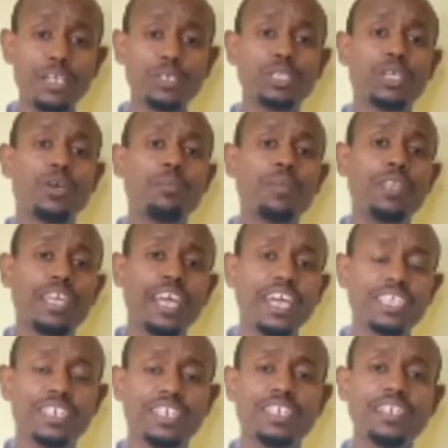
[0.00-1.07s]
news
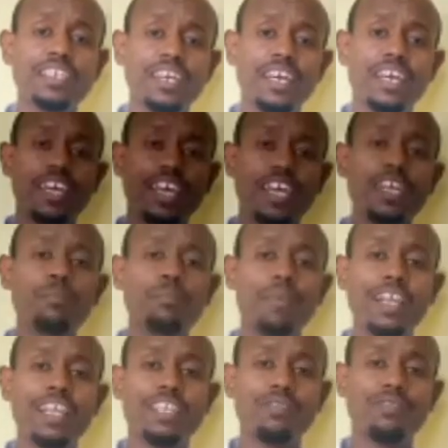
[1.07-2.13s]
communication in
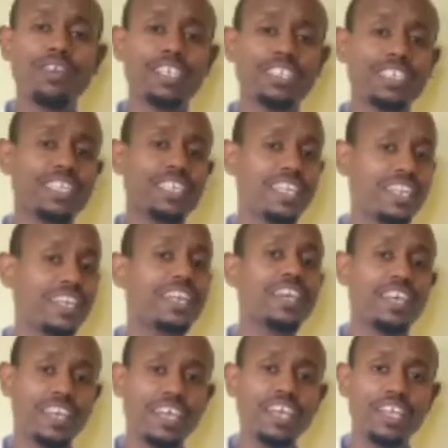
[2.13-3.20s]
palliative care setting
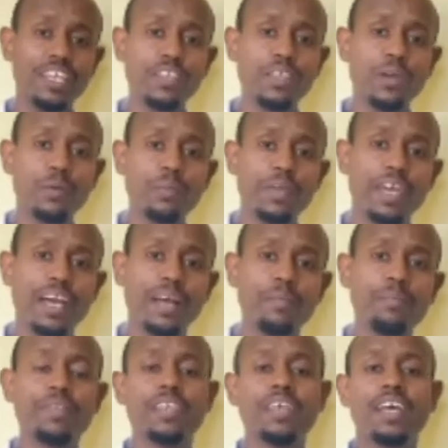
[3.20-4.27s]
in Ethiopia.
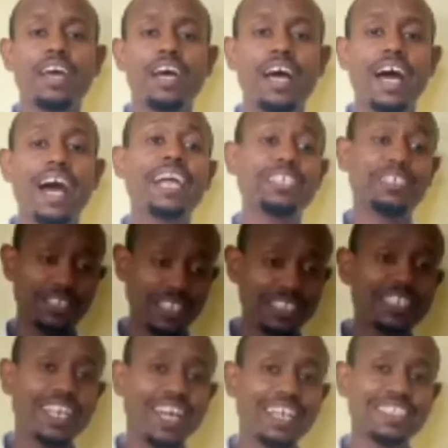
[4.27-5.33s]
I
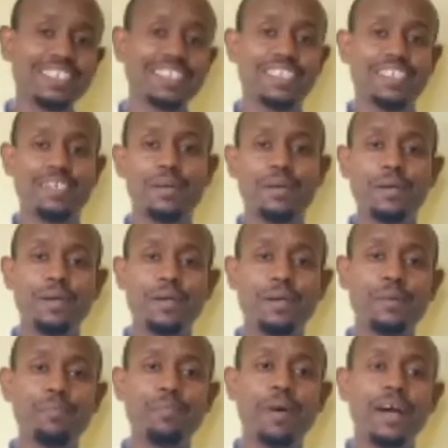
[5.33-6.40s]
trust that
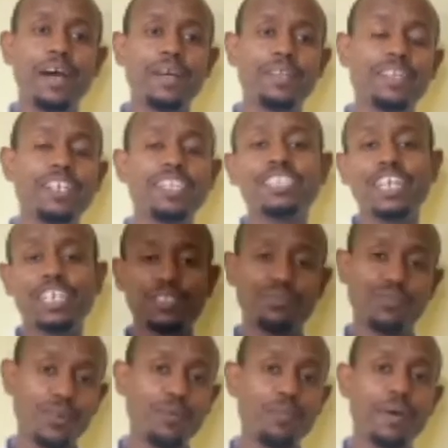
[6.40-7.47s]
the results
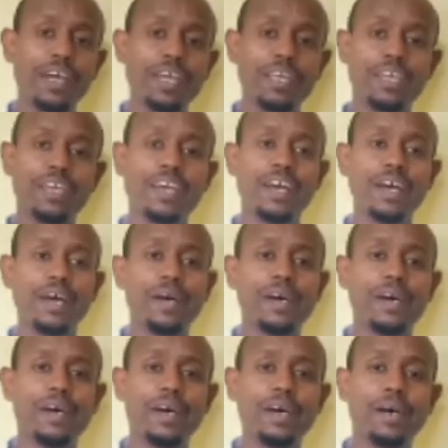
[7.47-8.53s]
from my
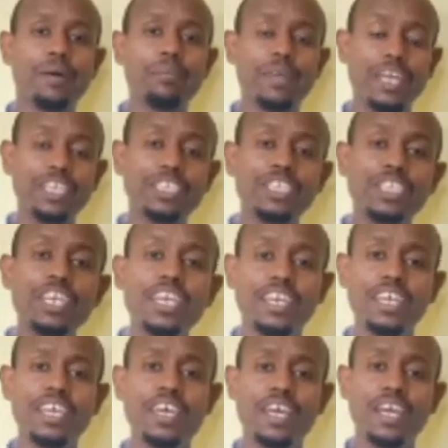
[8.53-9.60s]

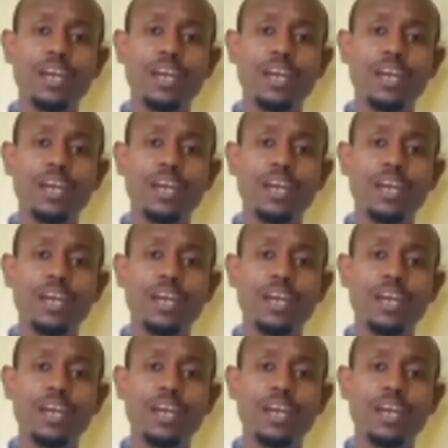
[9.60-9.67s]
PhD